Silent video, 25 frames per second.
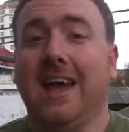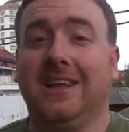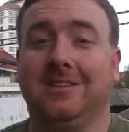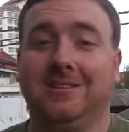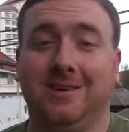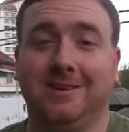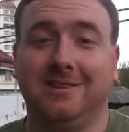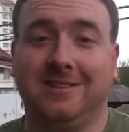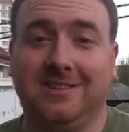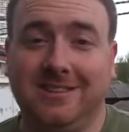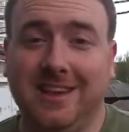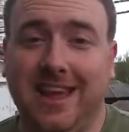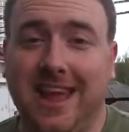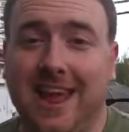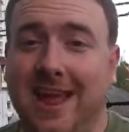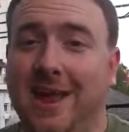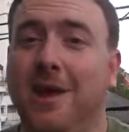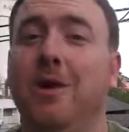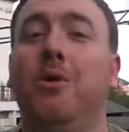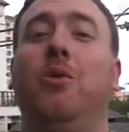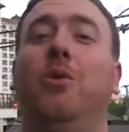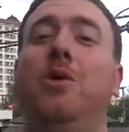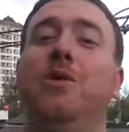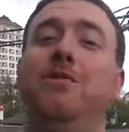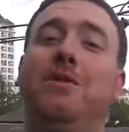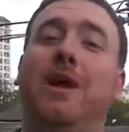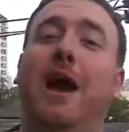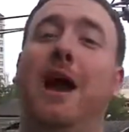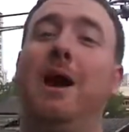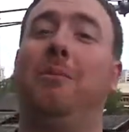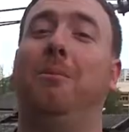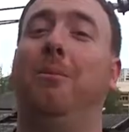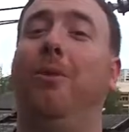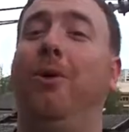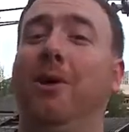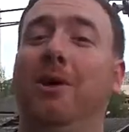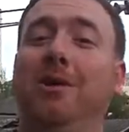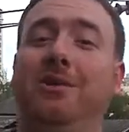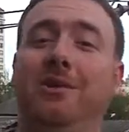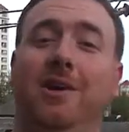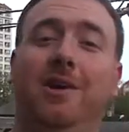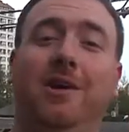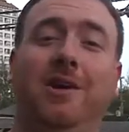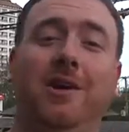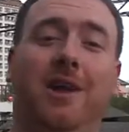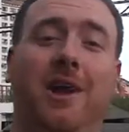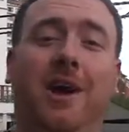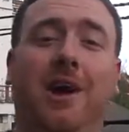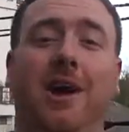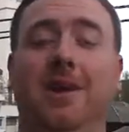and so today, we've got more
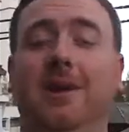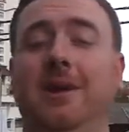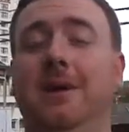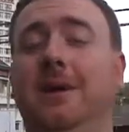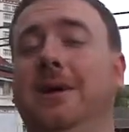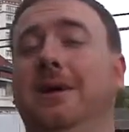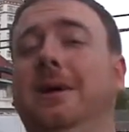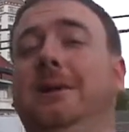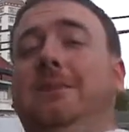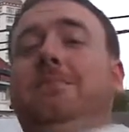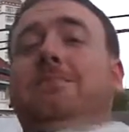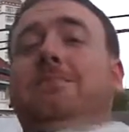durian,